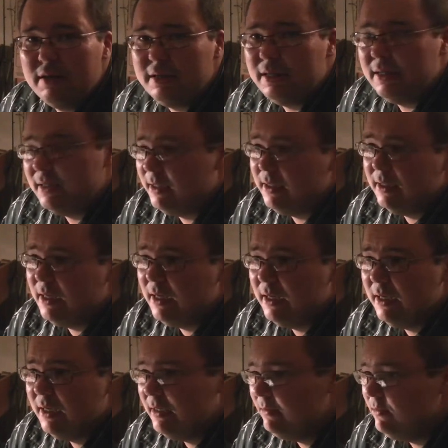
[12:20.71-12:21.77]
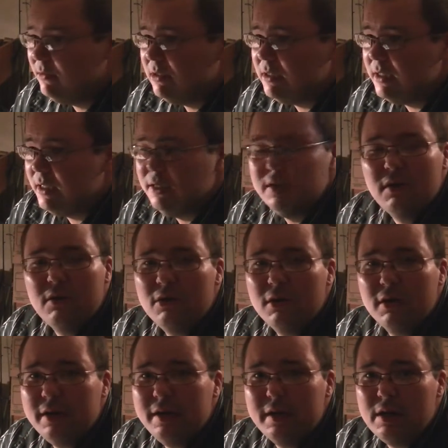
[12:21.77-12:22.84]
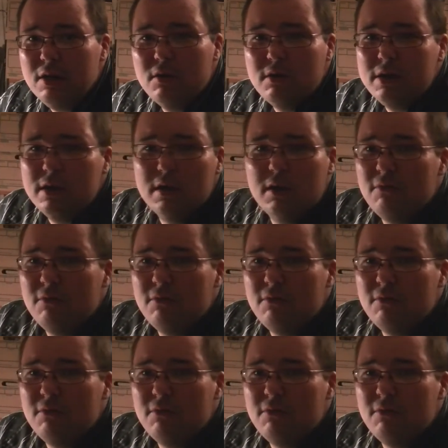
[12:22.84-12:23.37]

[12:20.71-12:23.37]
down there. I wasn't in no hurry to go there.